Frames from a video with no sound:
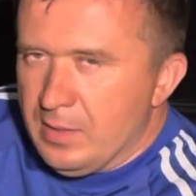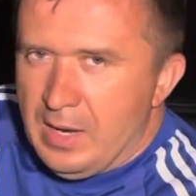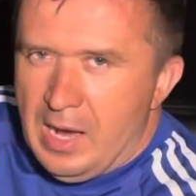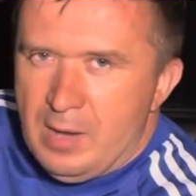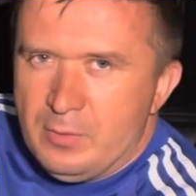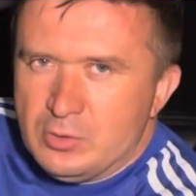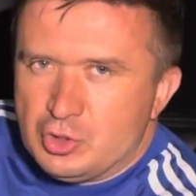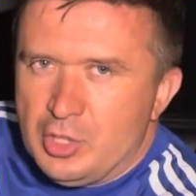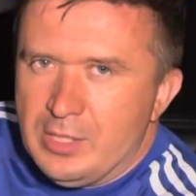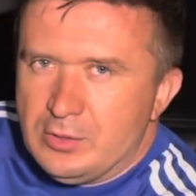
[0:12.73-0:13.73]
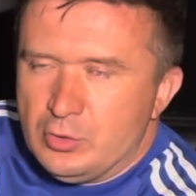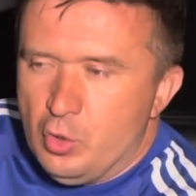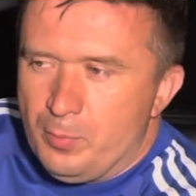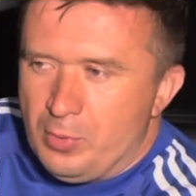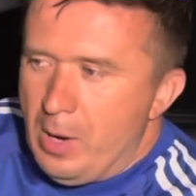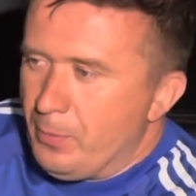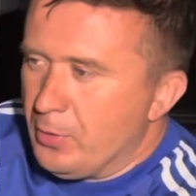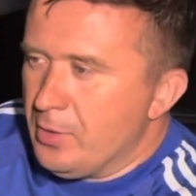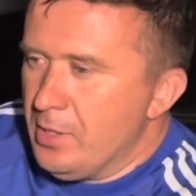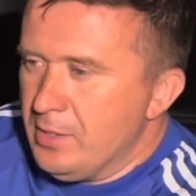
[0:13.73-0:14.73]
I will try to do a
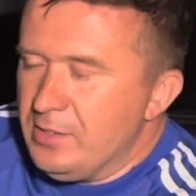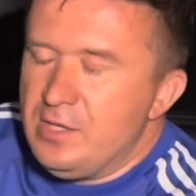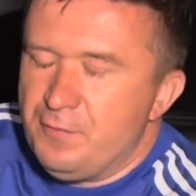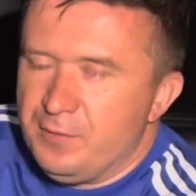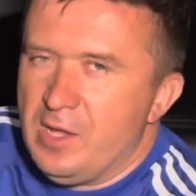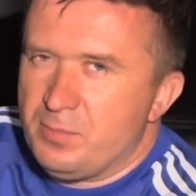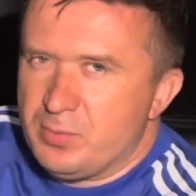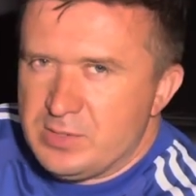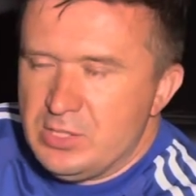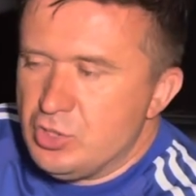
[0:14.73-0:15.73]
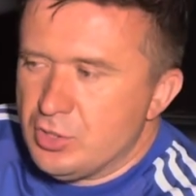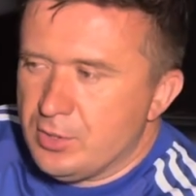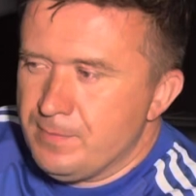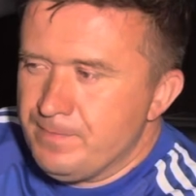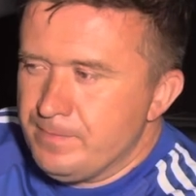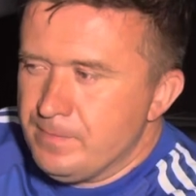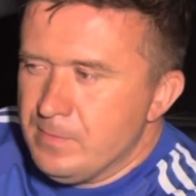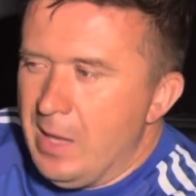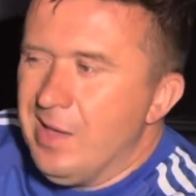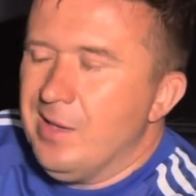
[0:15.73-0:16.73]
proper D-flat procedure,
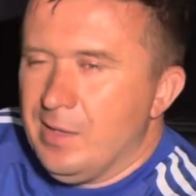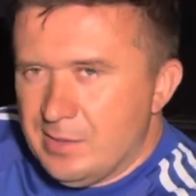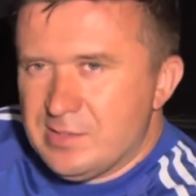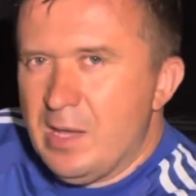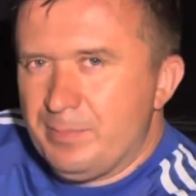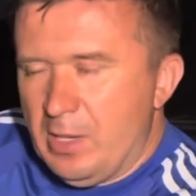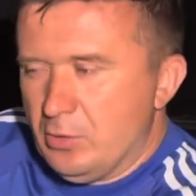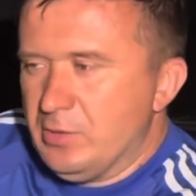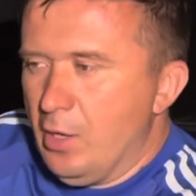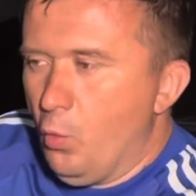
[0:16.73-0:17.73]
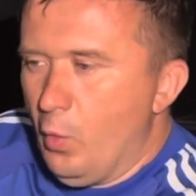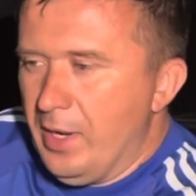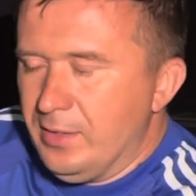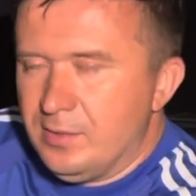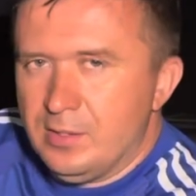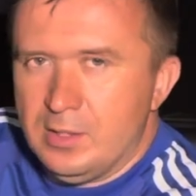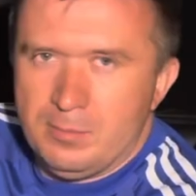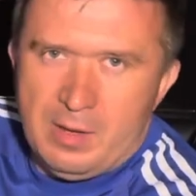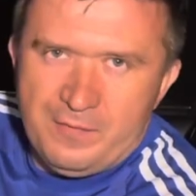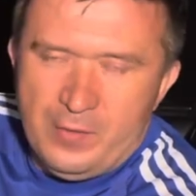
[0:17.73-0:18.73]
except I could not wait and
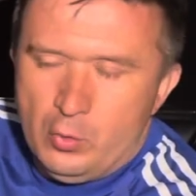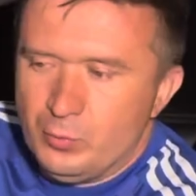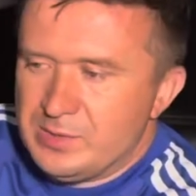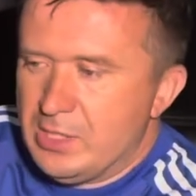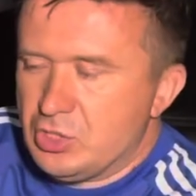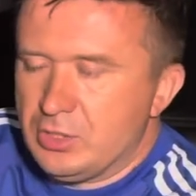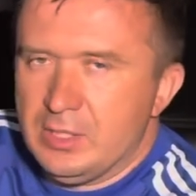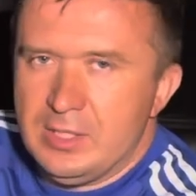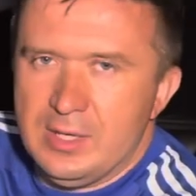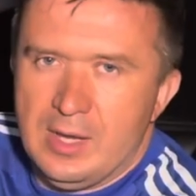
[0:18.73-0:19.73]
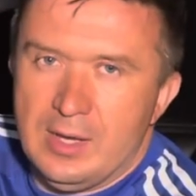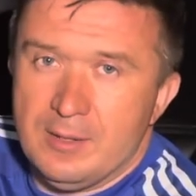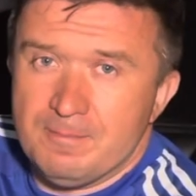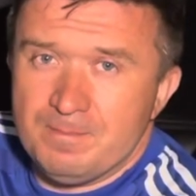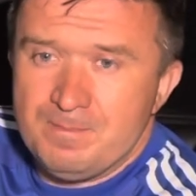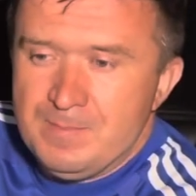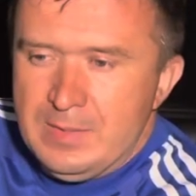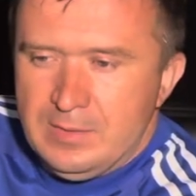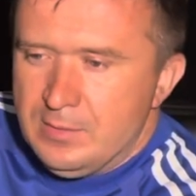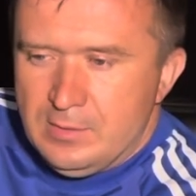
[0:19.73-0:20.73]
my phone was actually
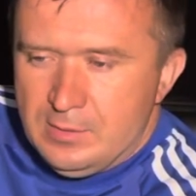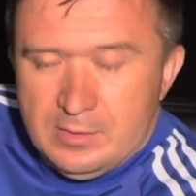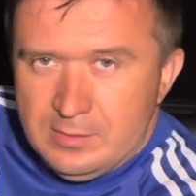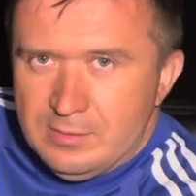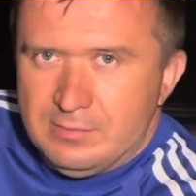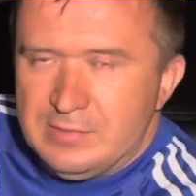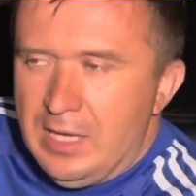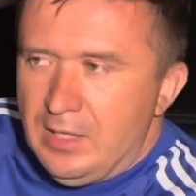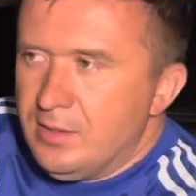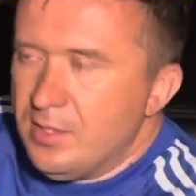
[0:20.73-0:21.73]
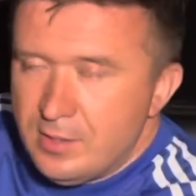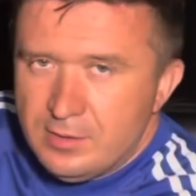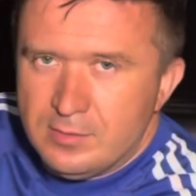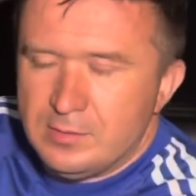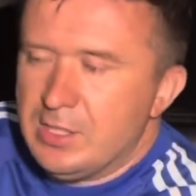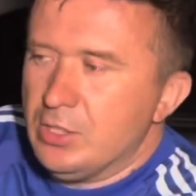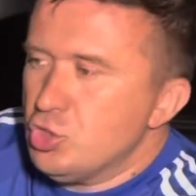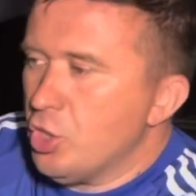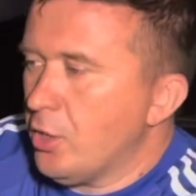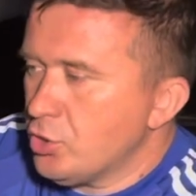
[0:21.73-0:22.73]
dead, getting
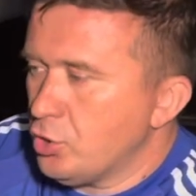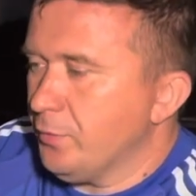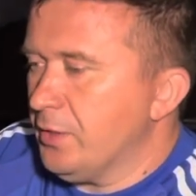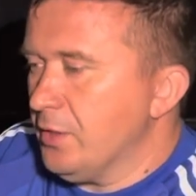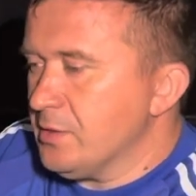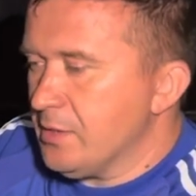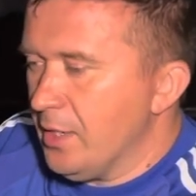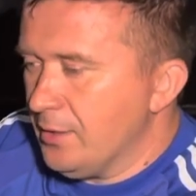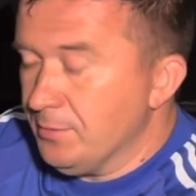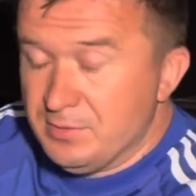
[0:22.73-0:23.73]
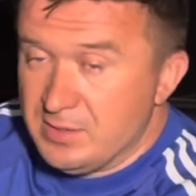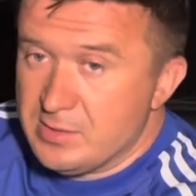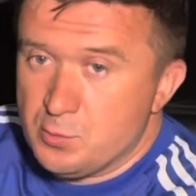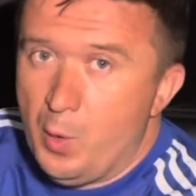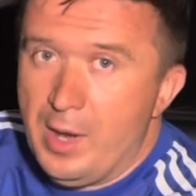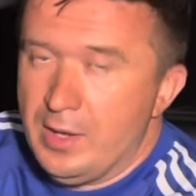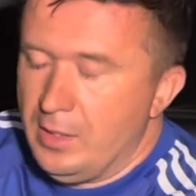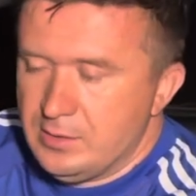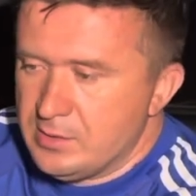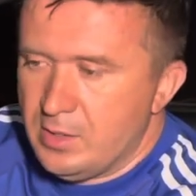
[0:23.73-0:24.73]
charged over there inside, and this is why
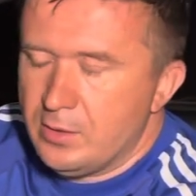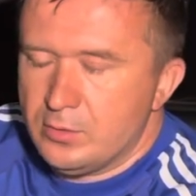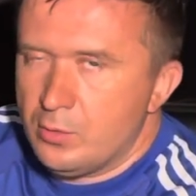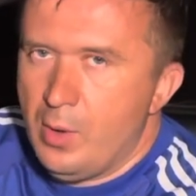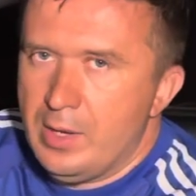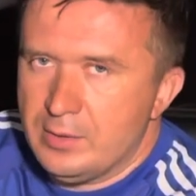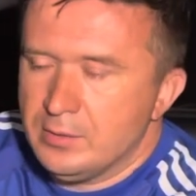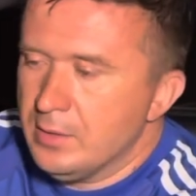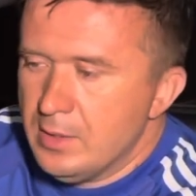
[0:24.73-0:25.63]
I decided to go ahead and